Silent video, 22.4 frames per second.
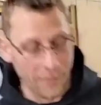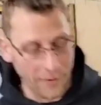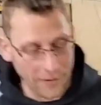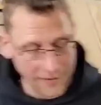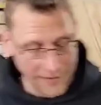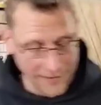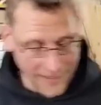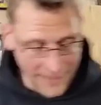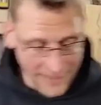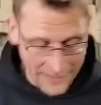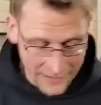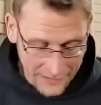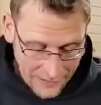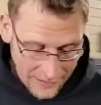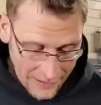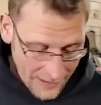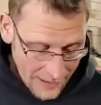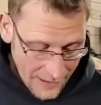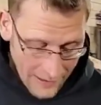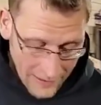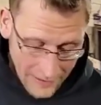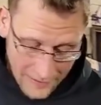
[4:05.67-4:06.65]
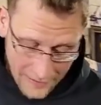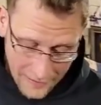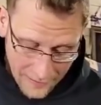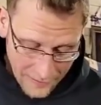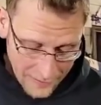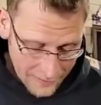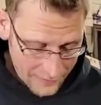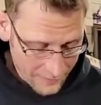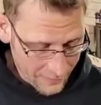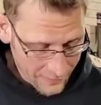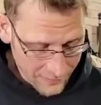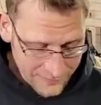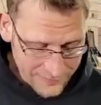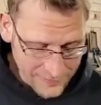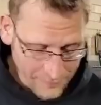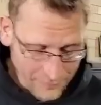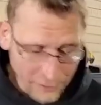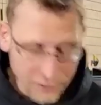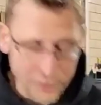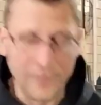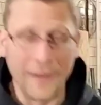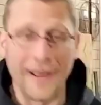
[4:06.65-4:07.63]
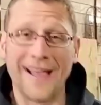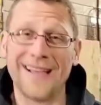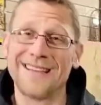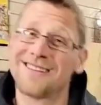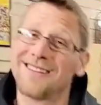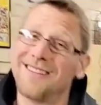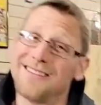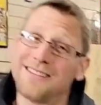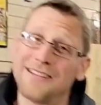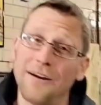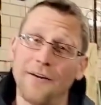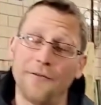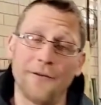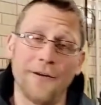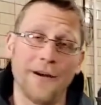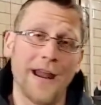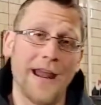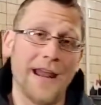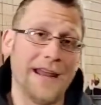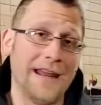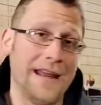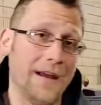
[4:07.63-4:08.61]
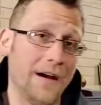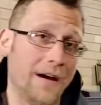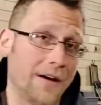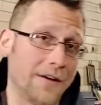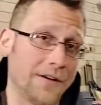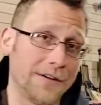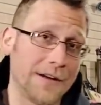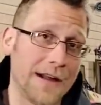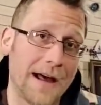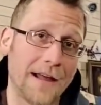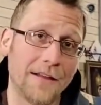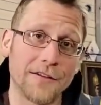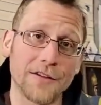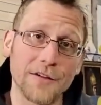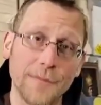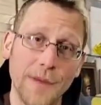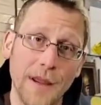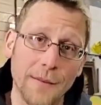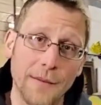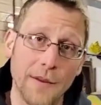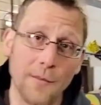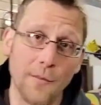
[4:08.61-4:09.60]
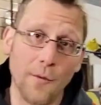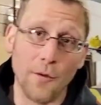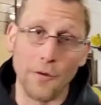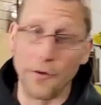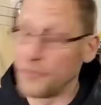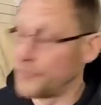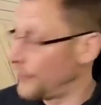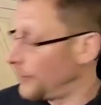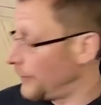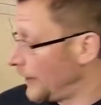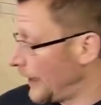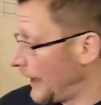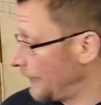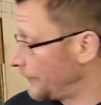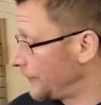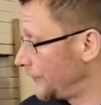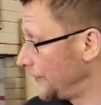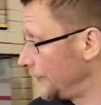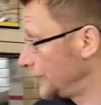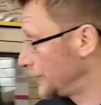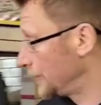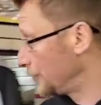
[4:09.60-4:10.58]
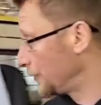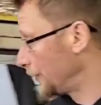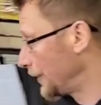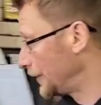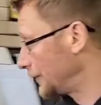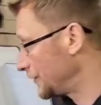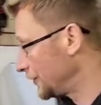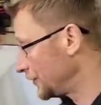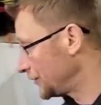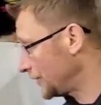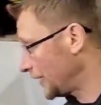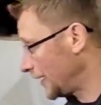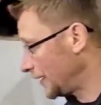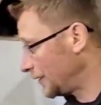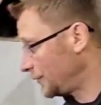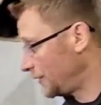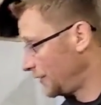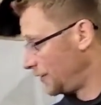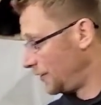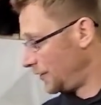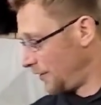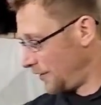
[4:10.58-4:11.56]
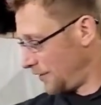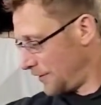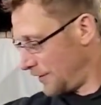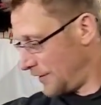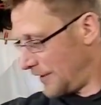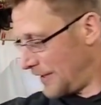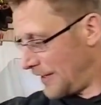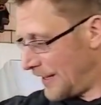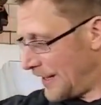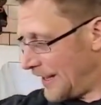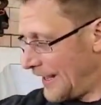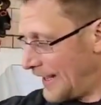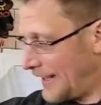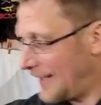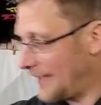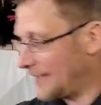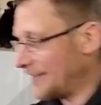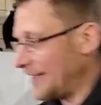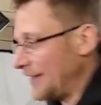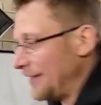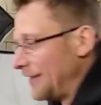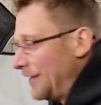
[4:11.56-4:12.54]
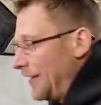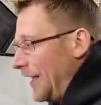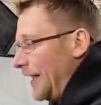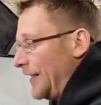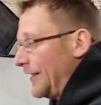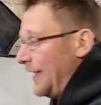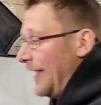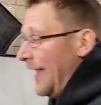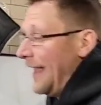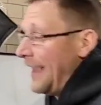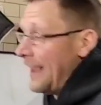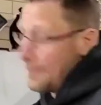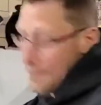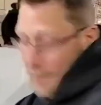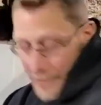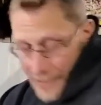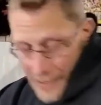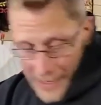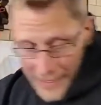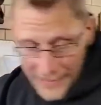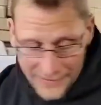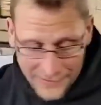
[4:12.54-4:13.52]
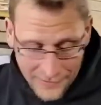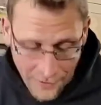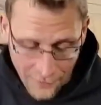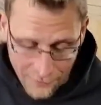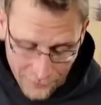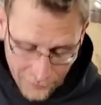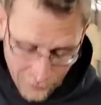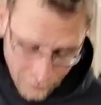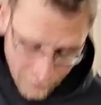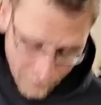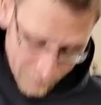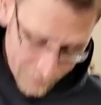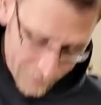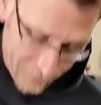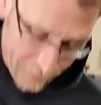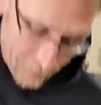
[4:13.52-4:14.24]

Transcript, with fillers: my buddy got. Some of those pans could sell for 80 $100, maybe more. So I have to do some research on them. He said, but I, I, I mean, I saw the unit